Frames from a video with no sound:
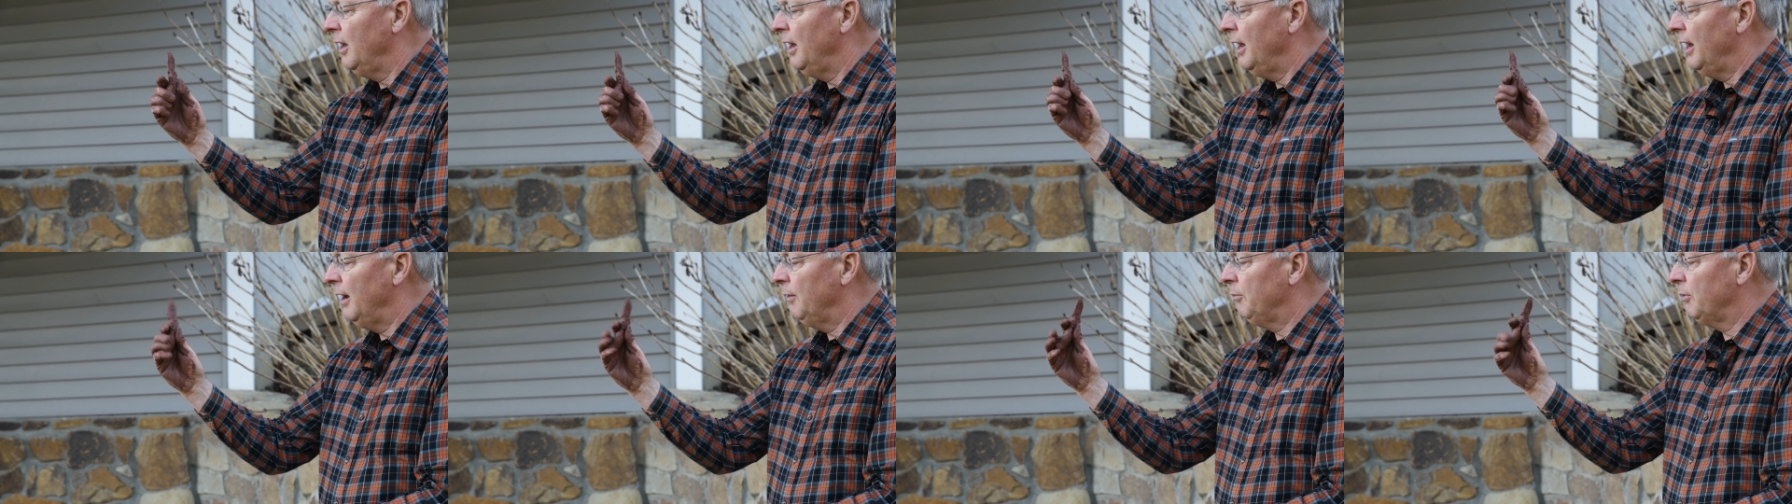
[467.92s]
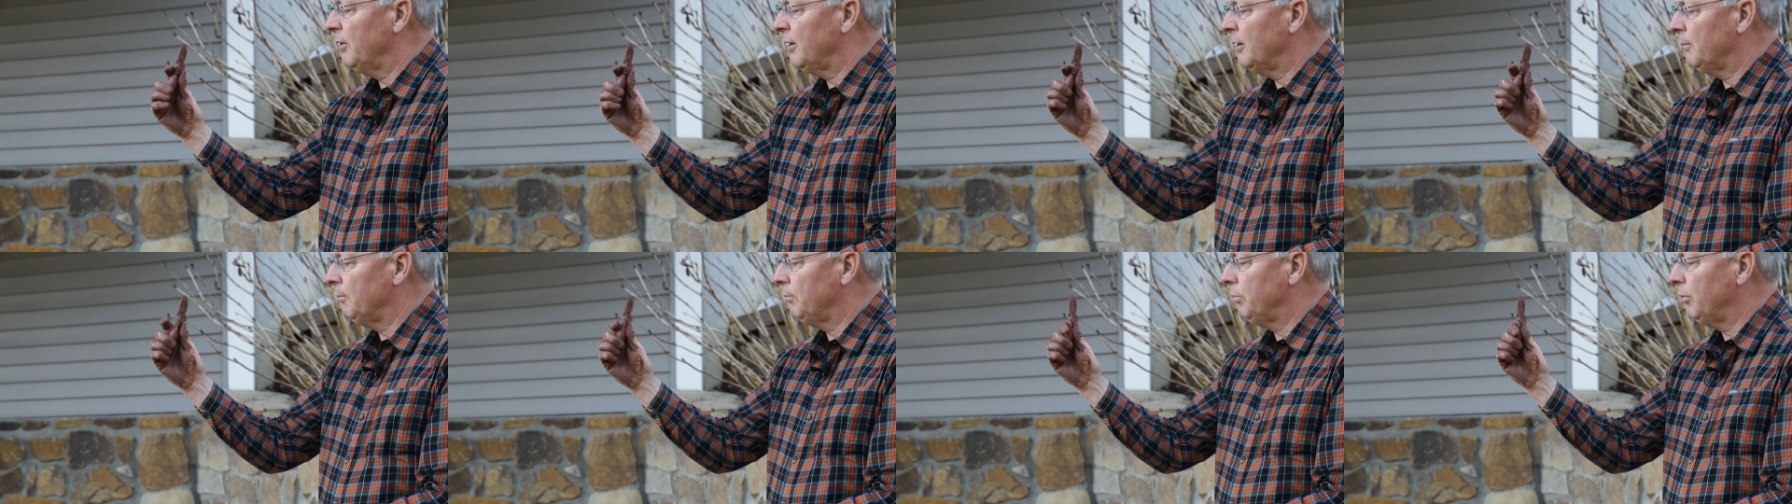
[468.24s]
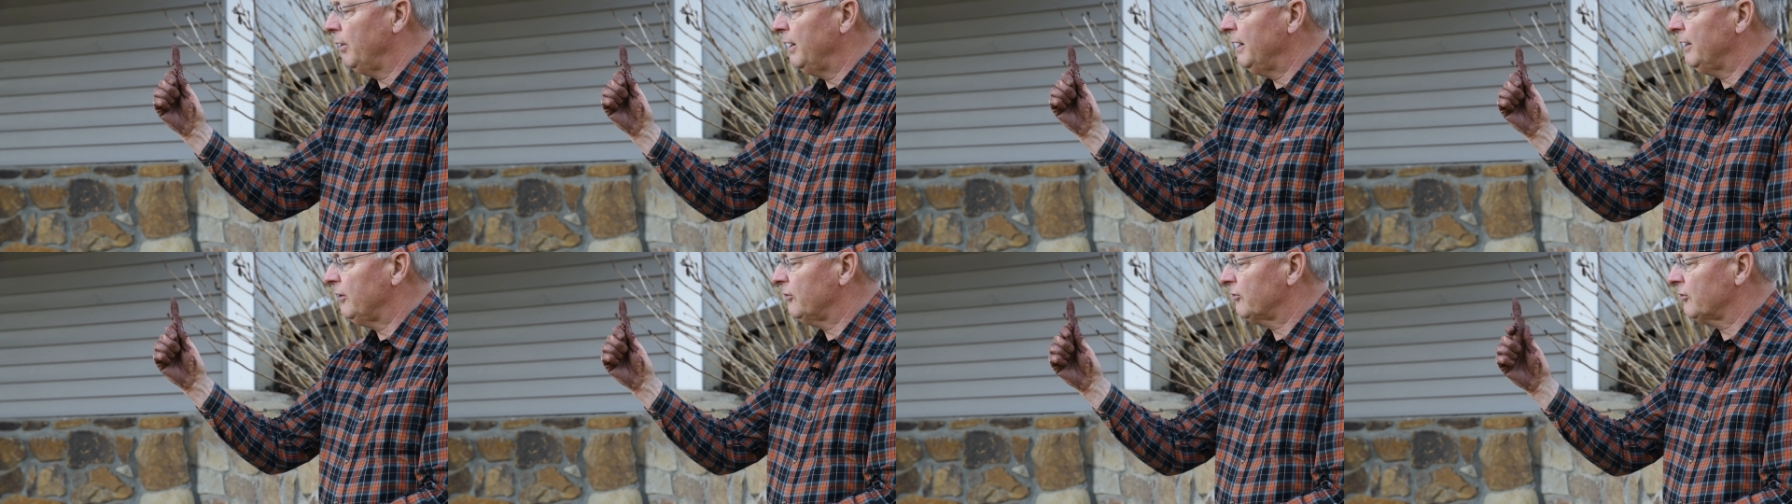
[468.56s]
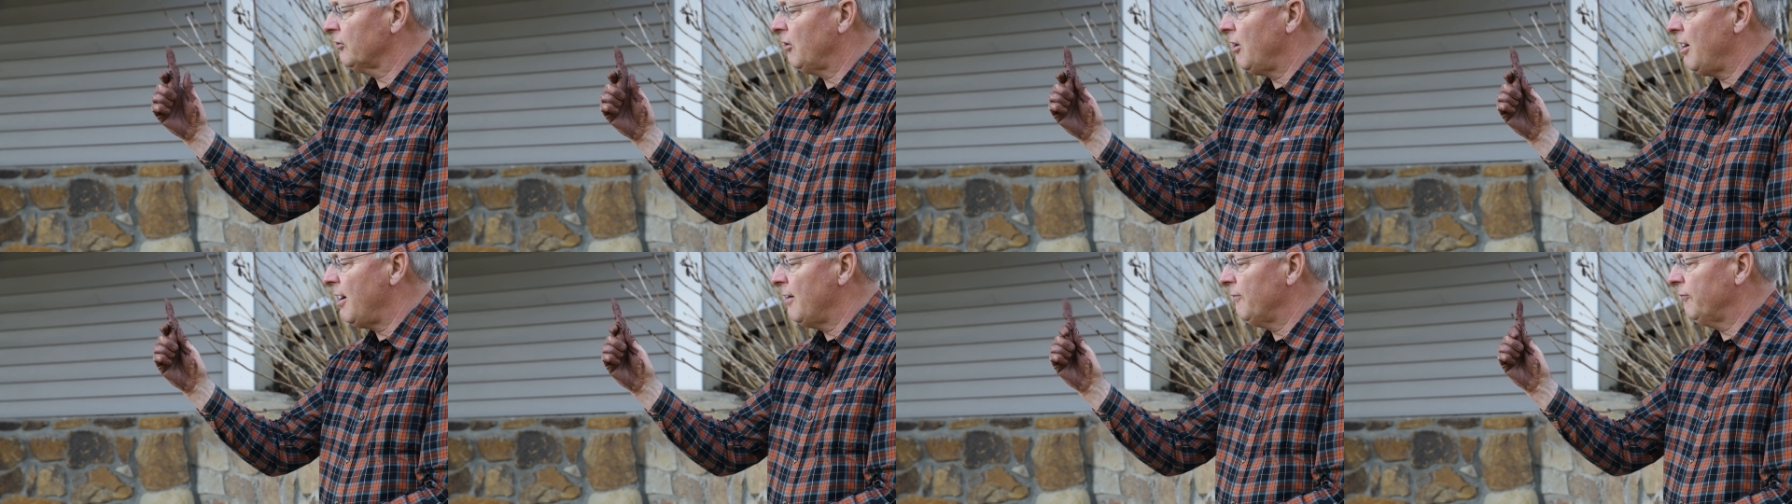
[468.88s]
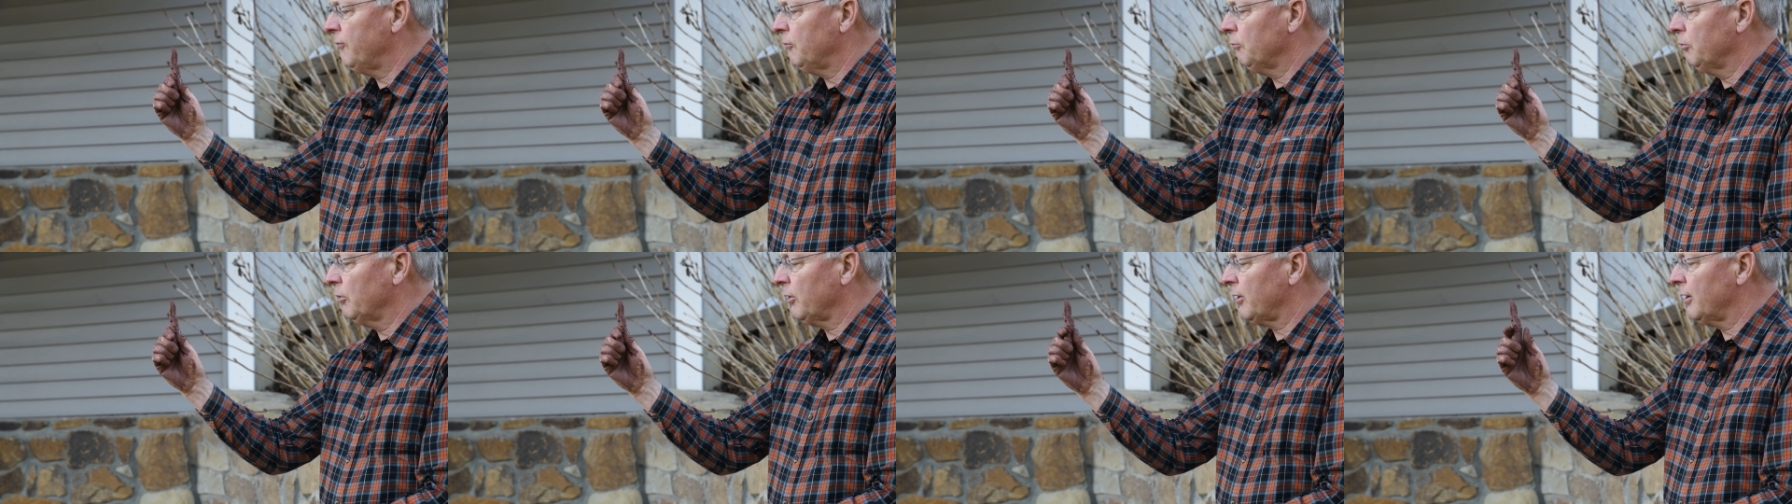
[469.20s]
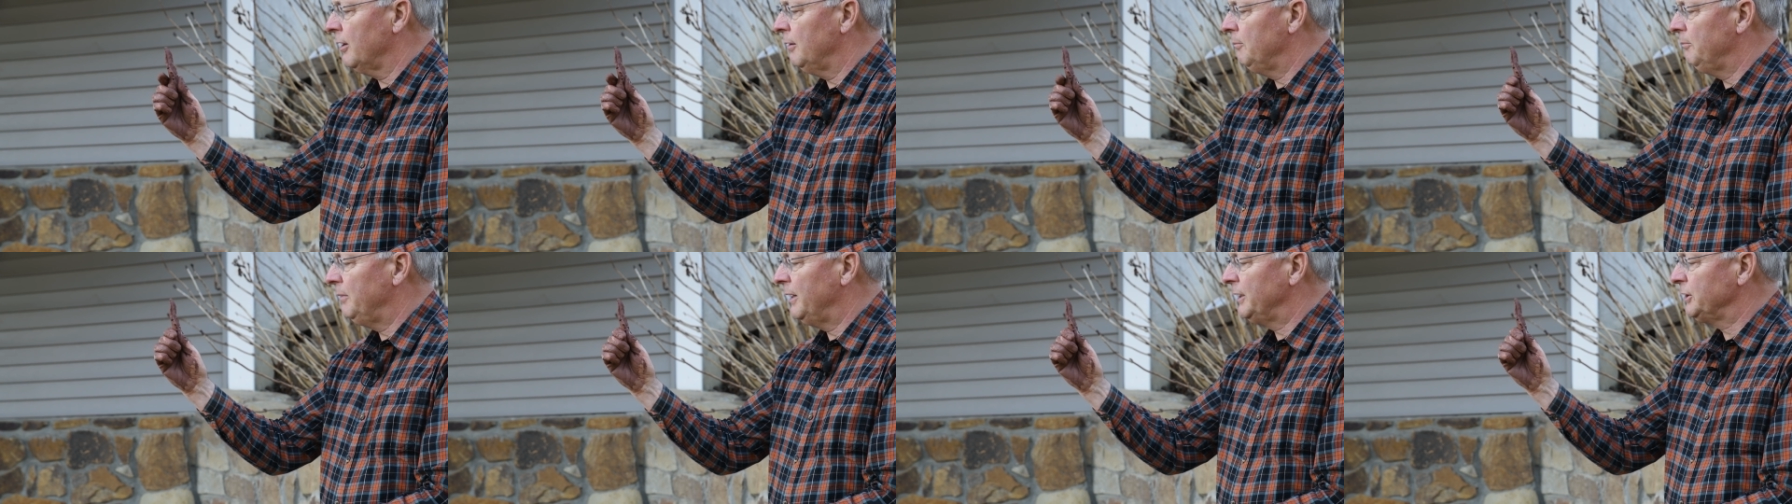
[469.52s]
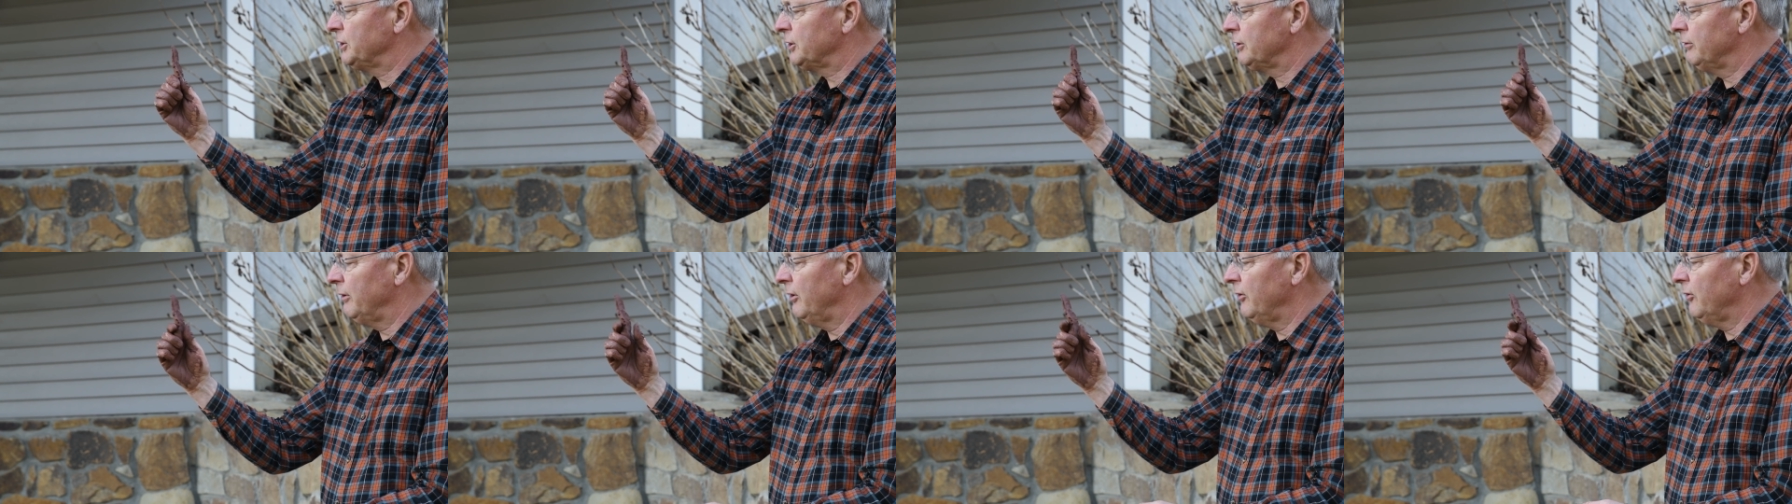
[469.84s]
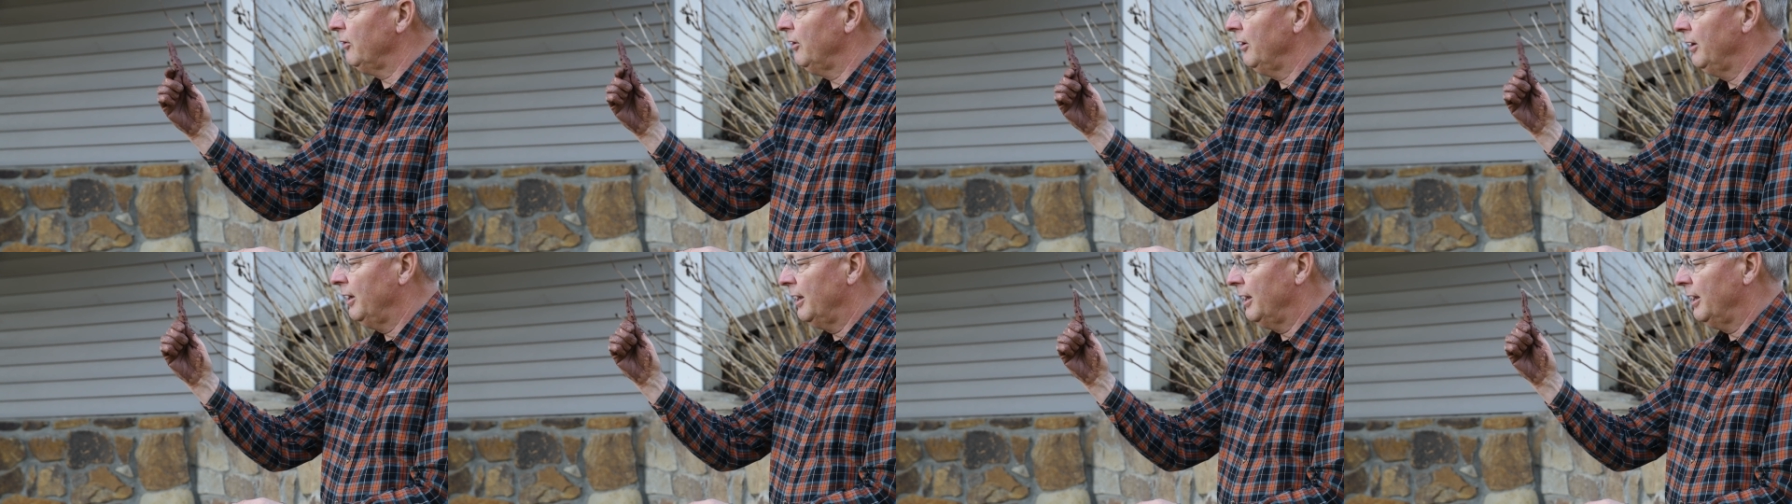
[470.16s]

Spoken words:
and when it breaks off, we're going to measure it,